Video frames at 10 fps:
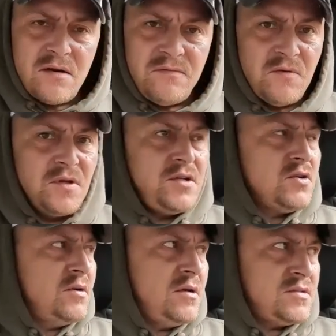not fully
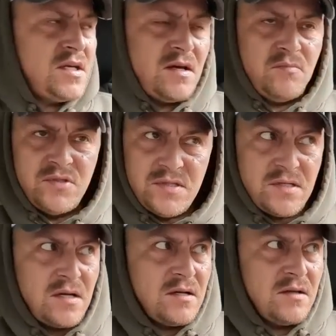turning his head, but
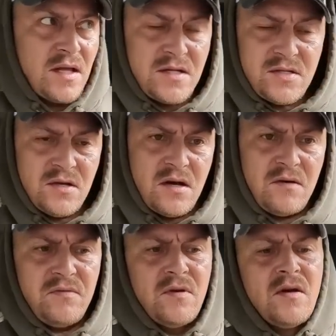just kind of glancing
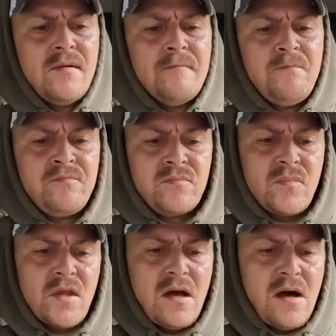off.
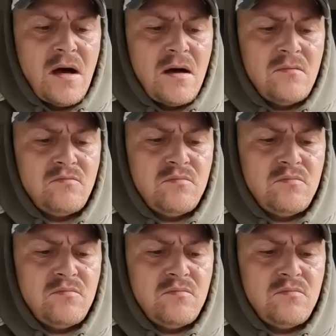Uh,